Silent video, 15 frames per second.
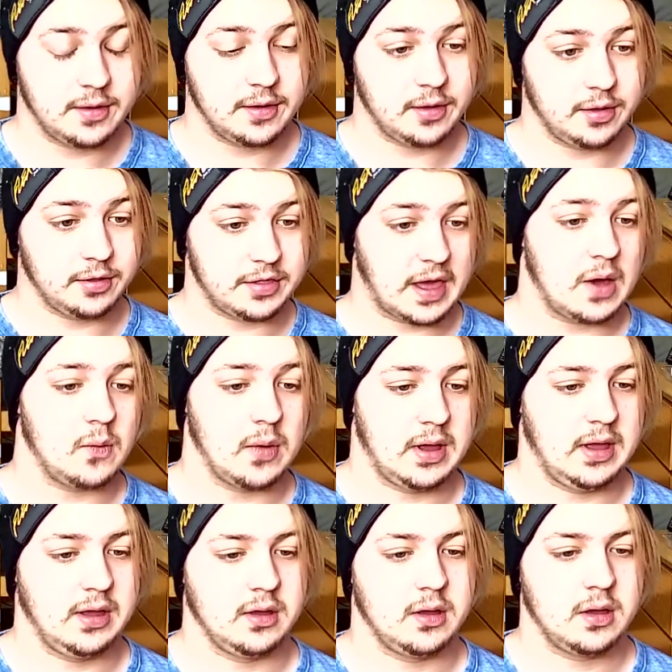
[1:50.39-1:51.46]
That
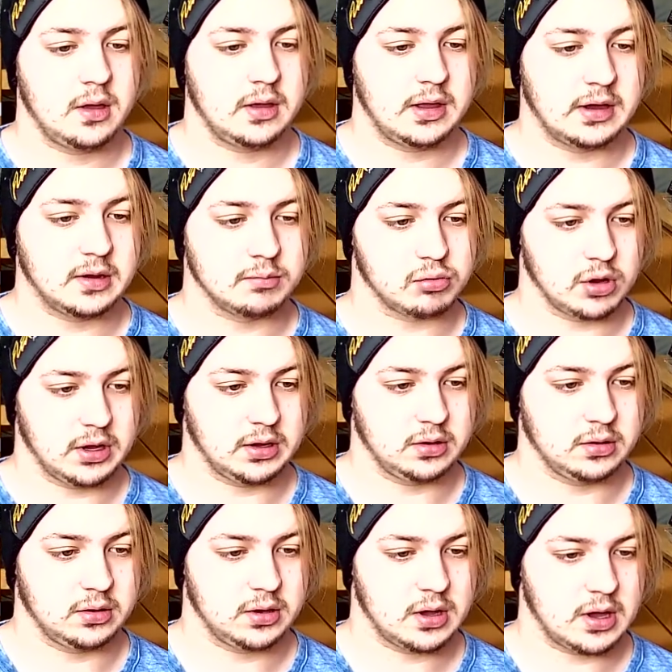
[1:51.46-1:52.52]
way, it could
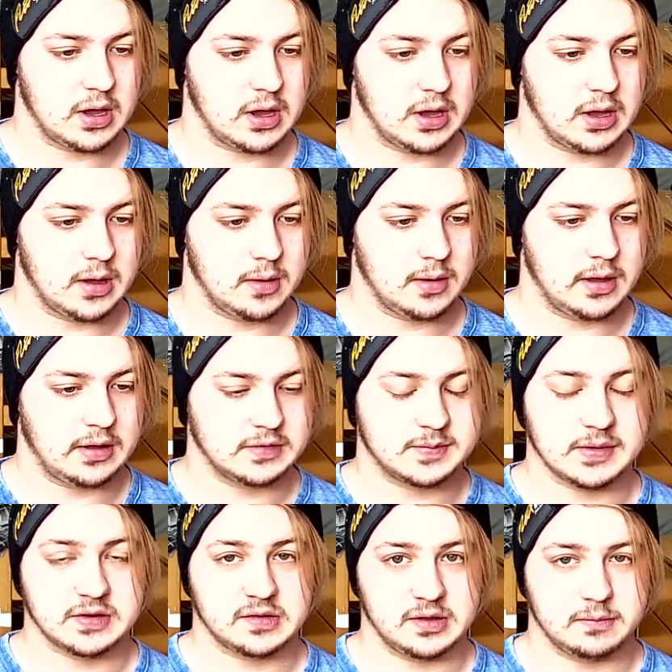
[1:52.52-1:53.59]
bring uh,
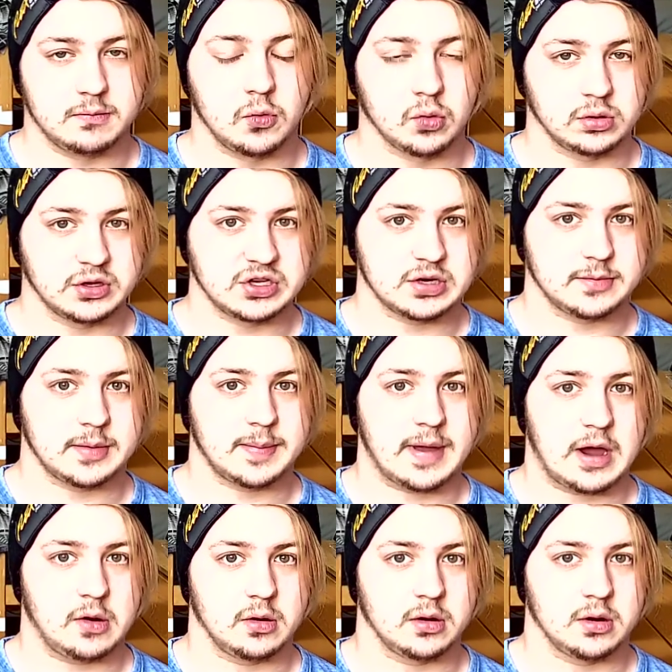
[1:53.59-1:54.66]
especially more legitimate
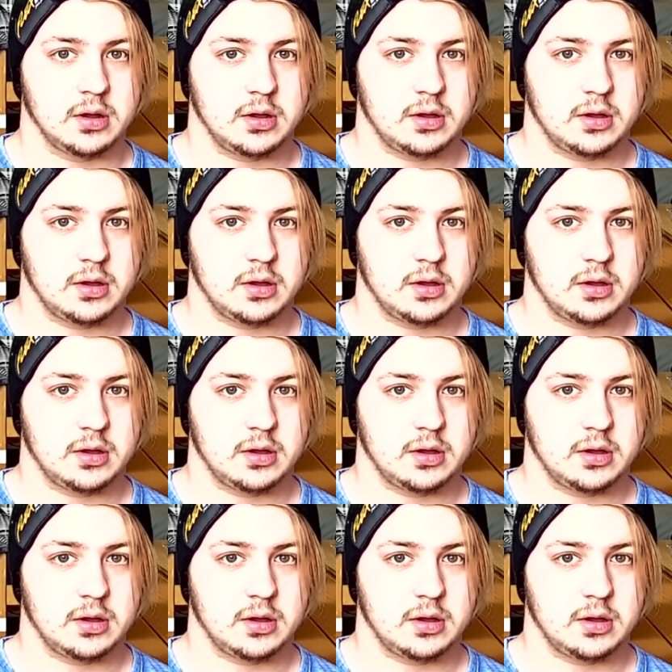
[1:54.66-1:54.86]
power